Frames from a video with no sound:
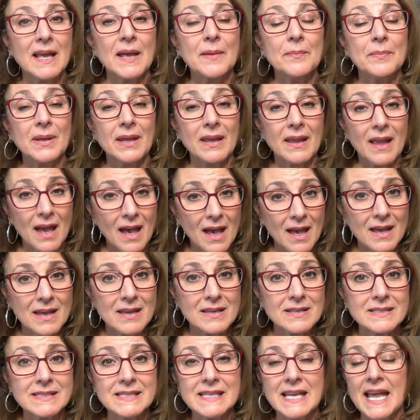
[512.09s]

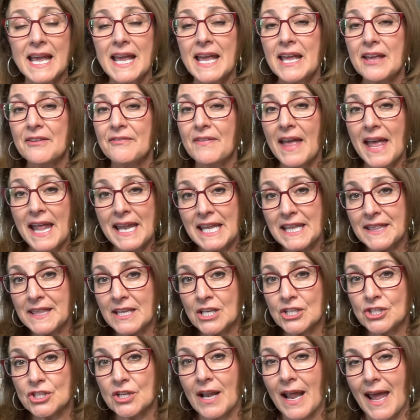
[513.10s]
because if anything
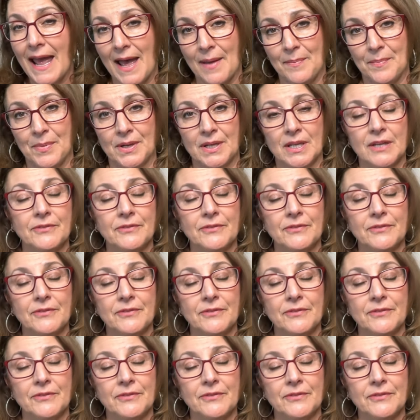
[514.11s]
should happen,